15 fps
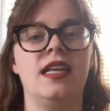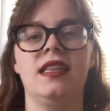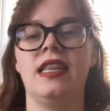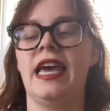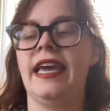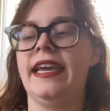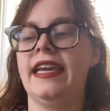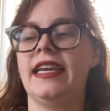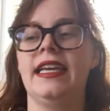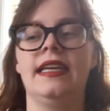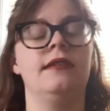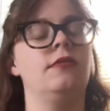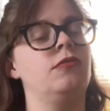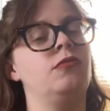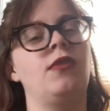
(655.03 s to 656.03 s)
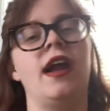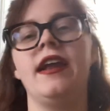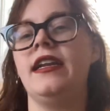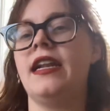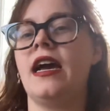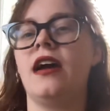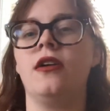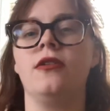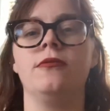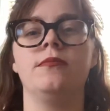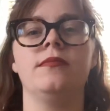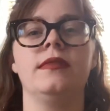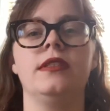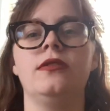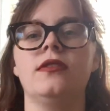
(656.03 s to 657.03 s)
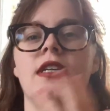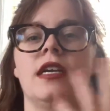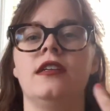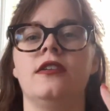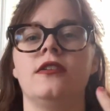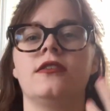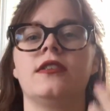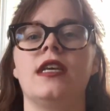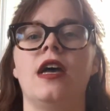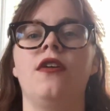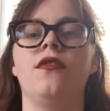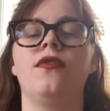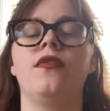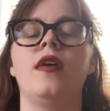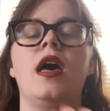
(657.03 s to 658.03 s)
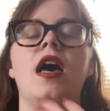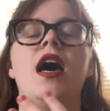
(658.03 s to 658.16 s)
Like right now, you say to yourself,